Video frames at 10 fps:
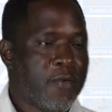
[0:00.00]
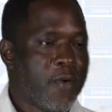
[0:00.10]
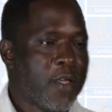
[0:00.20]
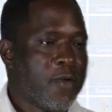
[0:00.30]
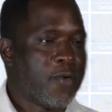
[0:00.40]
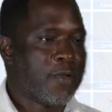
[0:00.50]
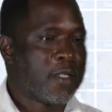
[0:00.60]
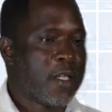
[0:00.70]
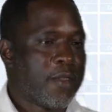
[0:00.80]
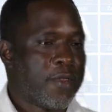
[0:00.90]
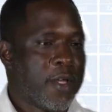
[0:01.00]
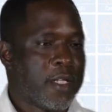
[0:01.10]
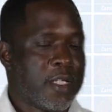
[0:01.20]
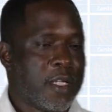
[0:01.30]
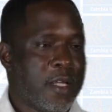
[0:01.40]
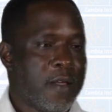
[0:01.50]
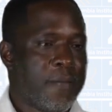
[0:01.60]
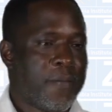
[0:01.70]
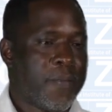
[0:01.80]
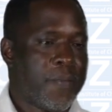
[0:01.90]
we use
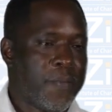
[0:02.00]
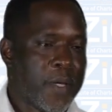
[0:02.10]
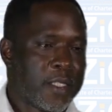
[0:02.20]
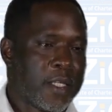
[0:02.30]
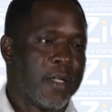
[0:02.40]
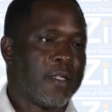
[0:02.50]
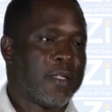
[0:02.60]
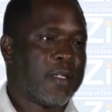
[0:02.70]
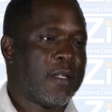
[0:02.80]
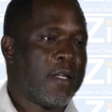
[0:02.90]
30%.